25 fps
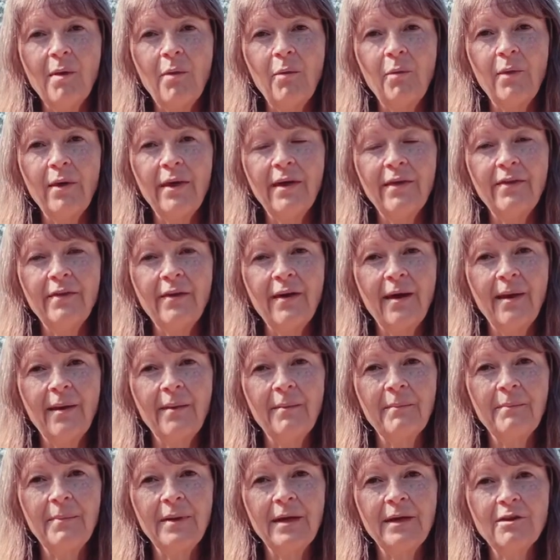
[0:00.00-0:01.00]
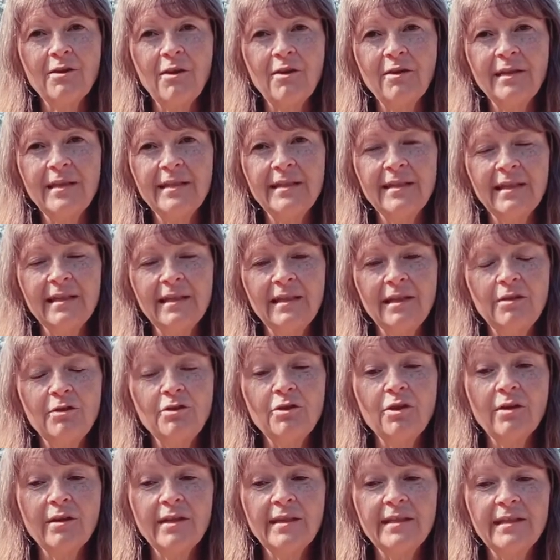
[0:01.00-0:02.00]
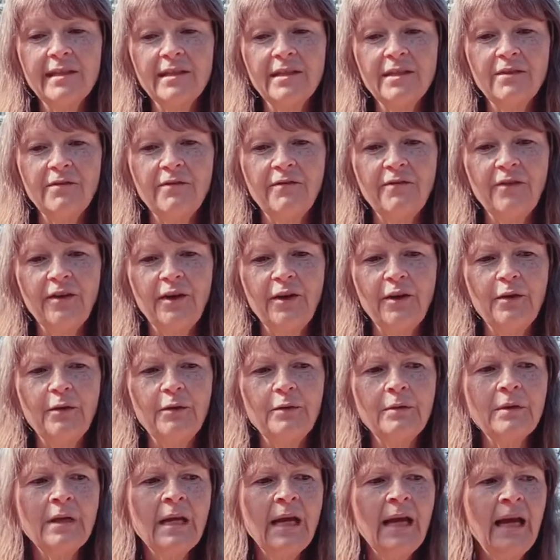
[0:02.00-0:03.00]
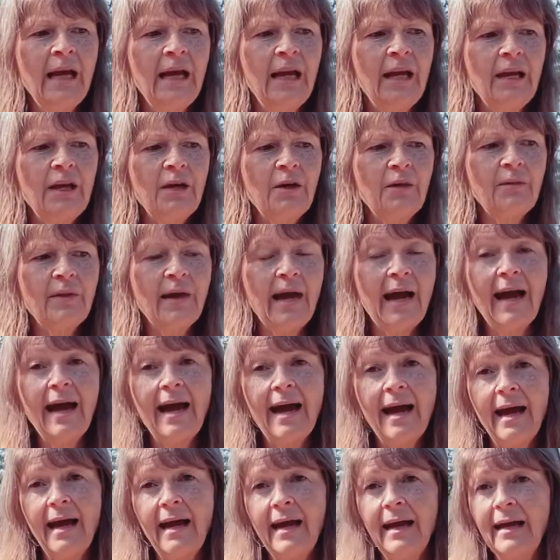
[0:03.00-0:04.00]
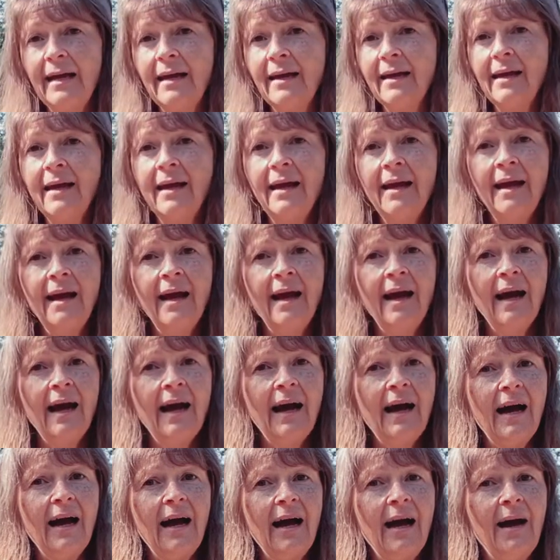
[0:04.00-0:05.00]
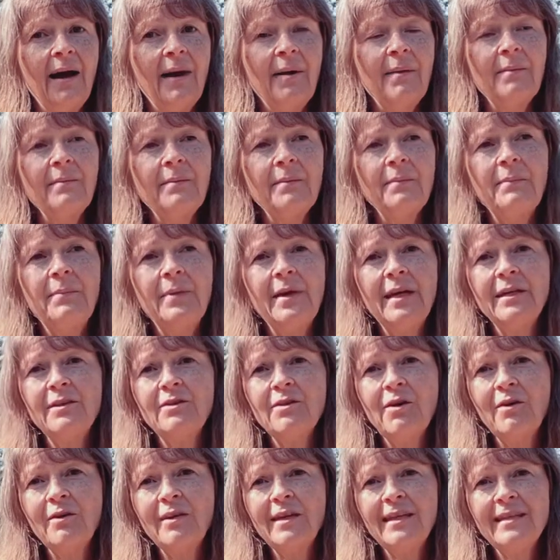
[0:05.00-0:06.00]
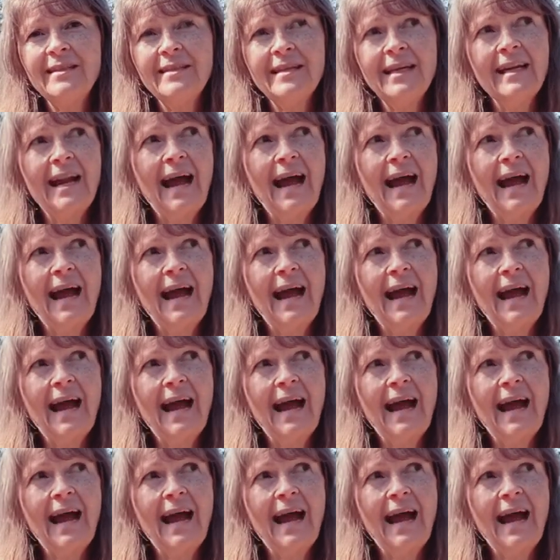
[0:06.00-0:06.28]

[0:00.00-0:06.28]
with big donkeys and little donkeys, is the food, the hay. Big donkeys can